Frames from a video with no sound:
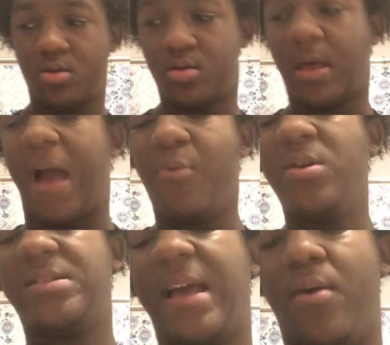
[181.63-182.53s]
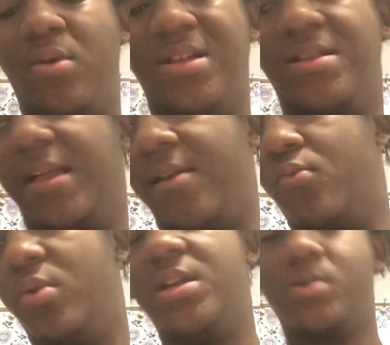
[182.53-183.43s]
like I wouldn't say I went like
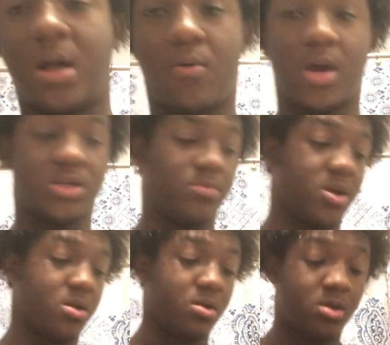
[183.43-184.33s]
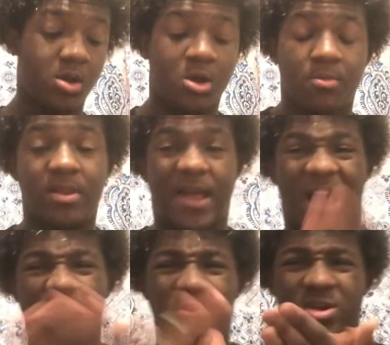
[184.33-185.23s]
weeks without washing my hair, but like
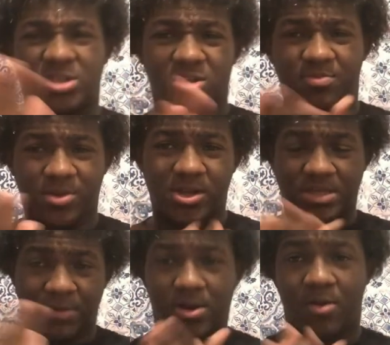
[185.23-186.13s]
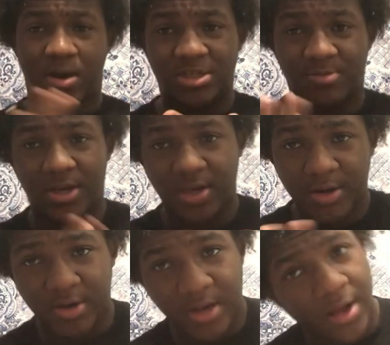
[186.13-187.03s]
I went a certain period of time without washing my hair,
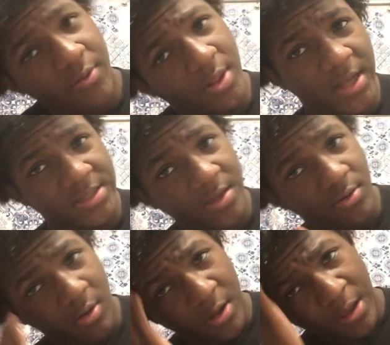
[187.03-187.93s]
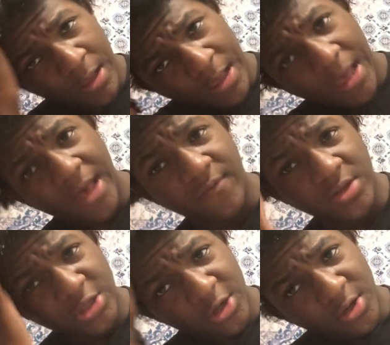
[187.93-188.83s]
and then I realized that you know having
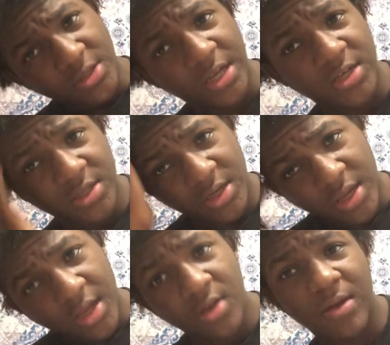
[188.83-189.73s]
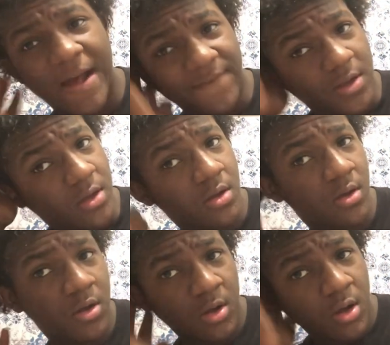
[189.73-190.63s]
certain textures of hair, you have to
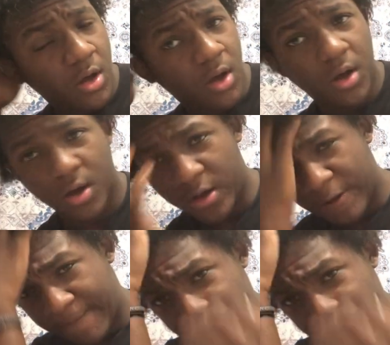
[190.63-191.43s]
uh